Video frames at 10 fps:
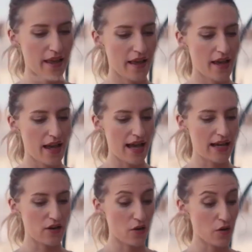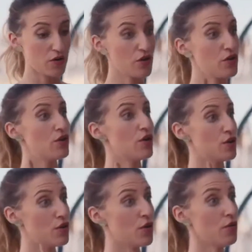you learn, and you can
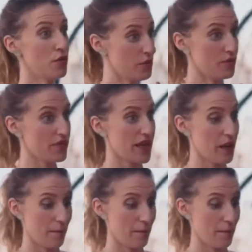speak and pronounce with